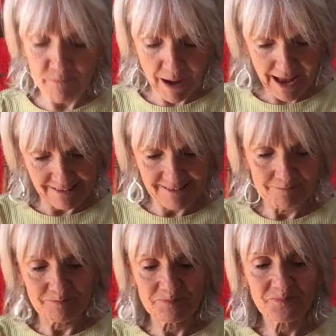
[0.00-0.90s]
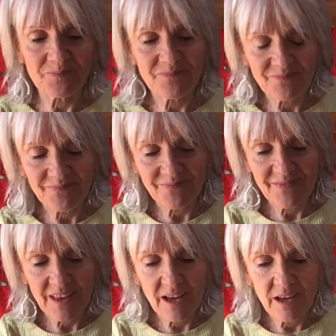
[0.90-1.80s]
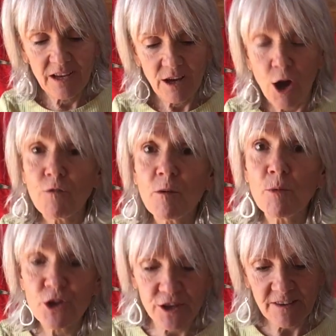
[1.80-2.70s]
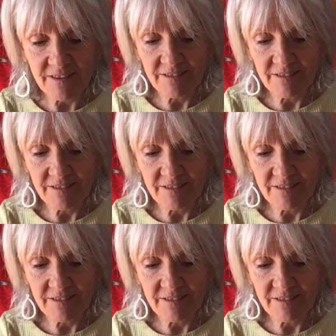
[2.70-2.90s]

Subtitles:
bats. Over bushes,